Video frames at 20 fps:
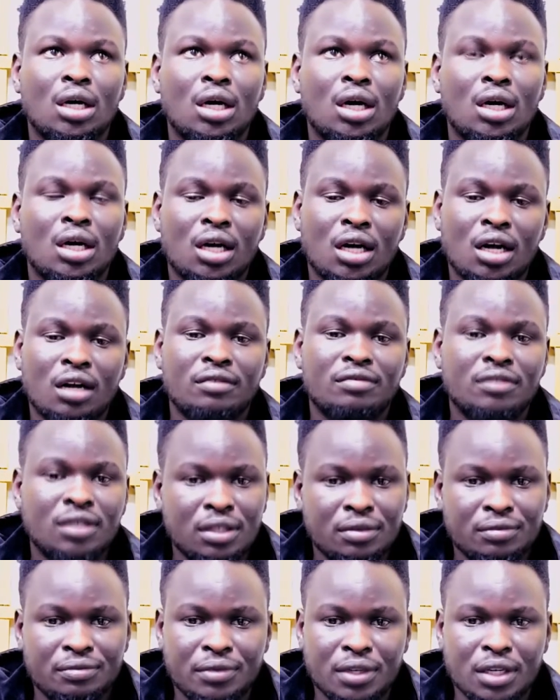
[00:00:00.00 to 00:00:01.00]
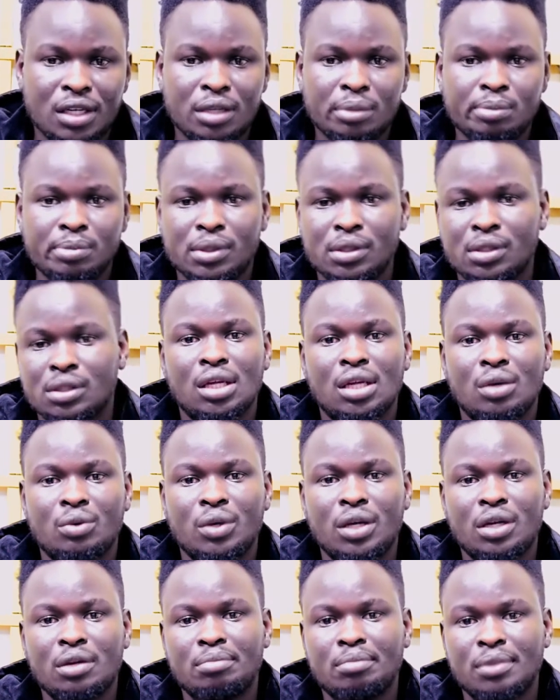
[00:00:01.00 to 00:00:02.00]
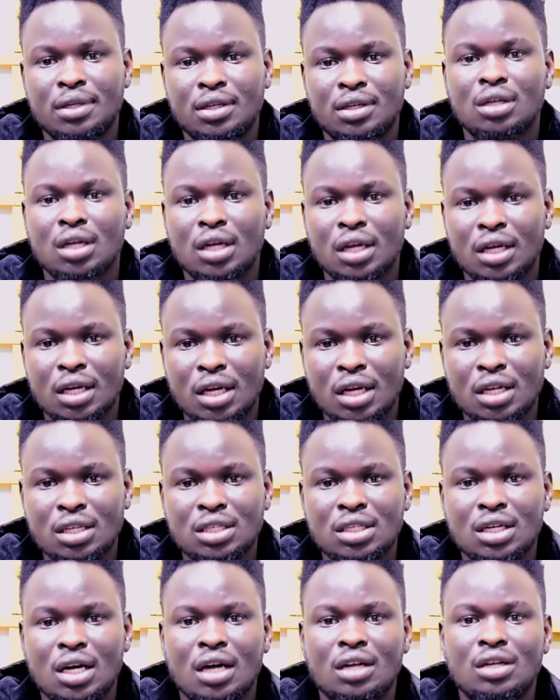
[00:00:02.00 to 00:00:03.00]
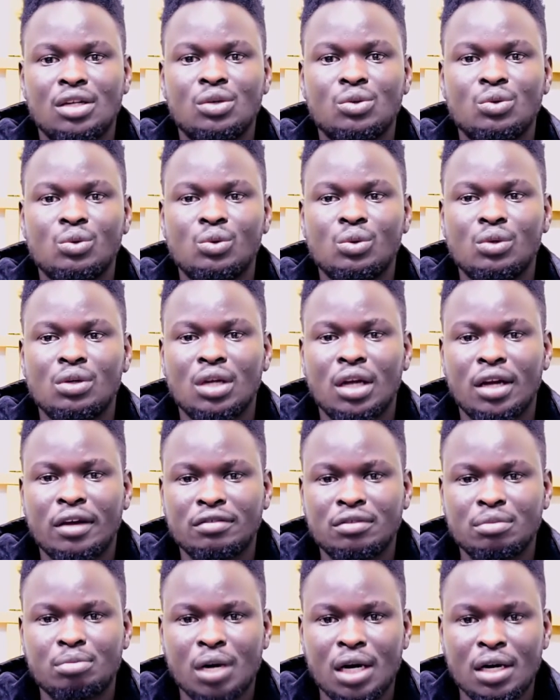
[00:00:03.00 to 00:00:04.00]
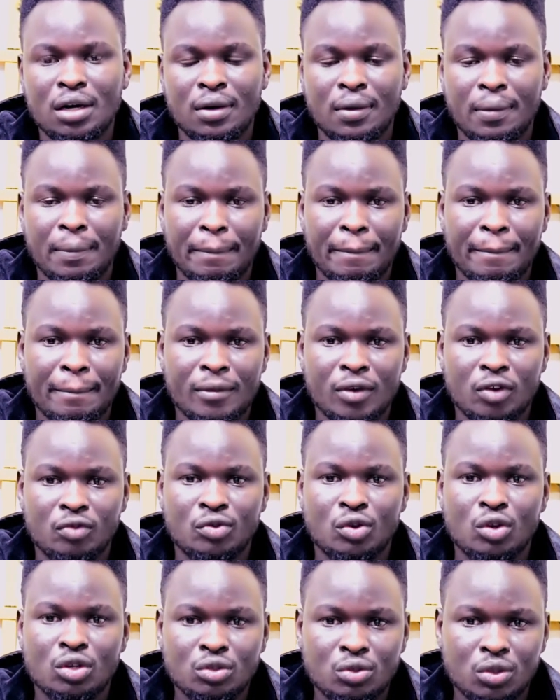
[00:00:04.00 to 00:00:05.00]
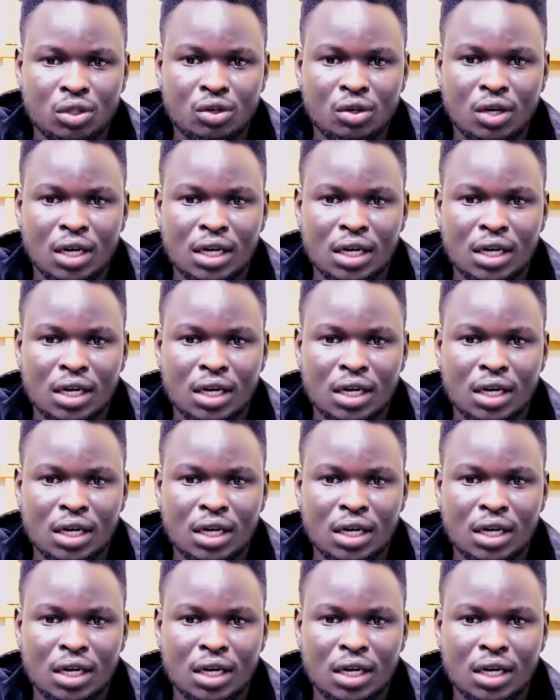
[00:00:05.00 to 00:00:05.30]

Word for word: Uh, Kalvin Phillips, they will be uh, getting a new left back. Of course, we know